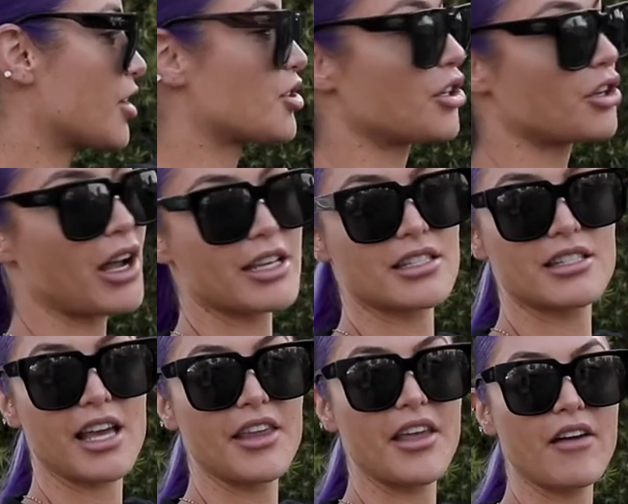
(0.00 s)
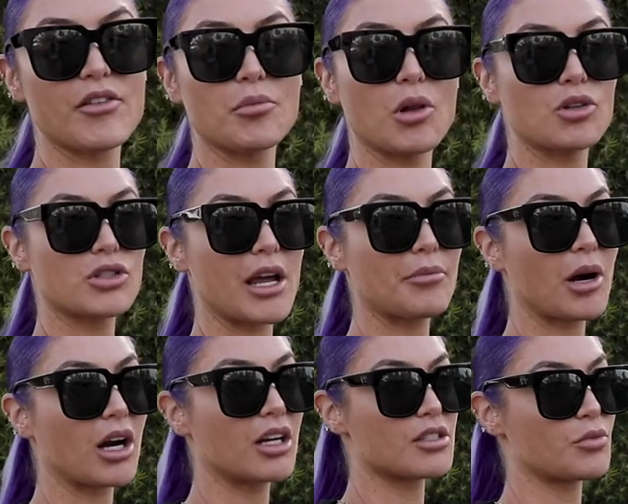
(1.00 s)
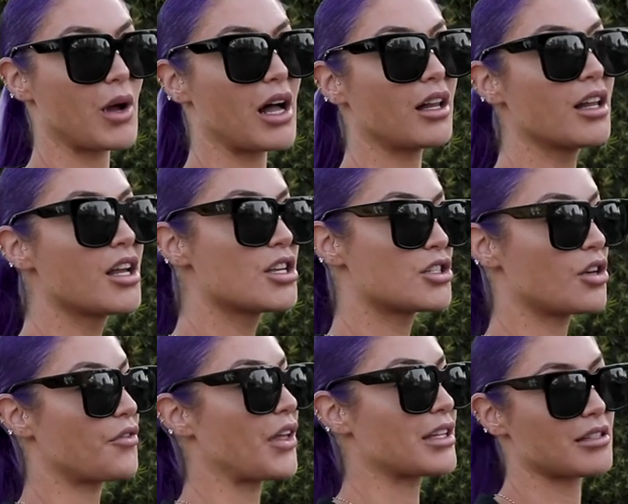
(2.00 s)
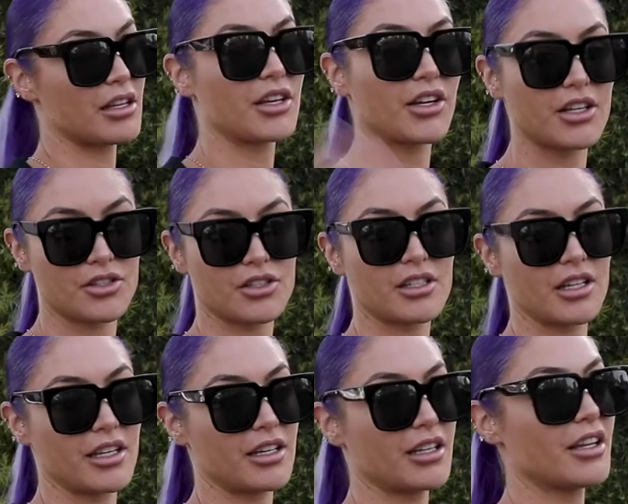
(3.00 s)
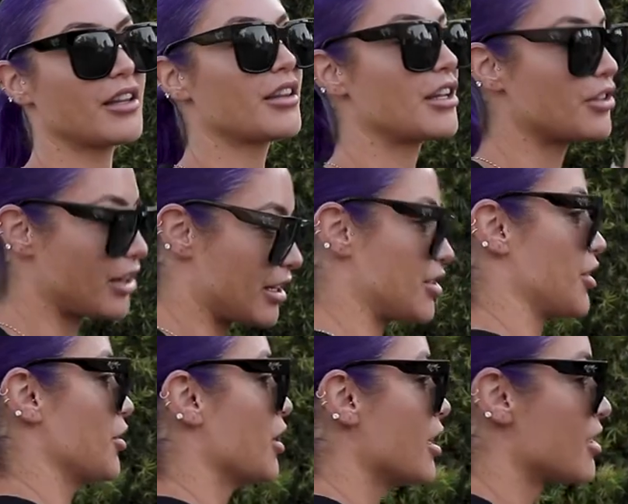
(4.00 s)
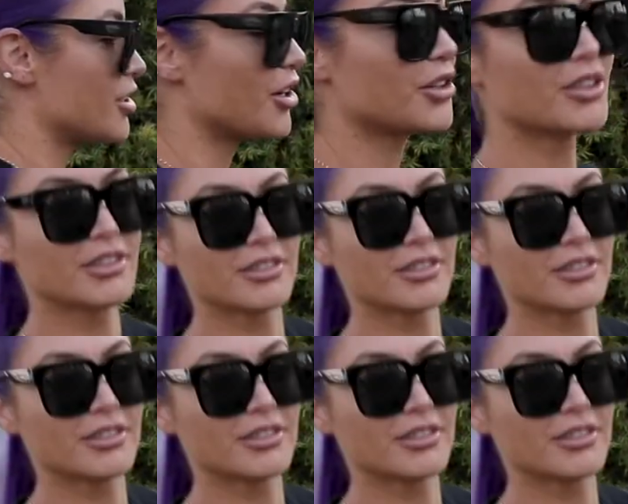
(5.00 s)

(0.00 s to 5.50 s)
going to show you guys inside. They have a blow dry bar as well. So if that's something you're interested in, they do that too. So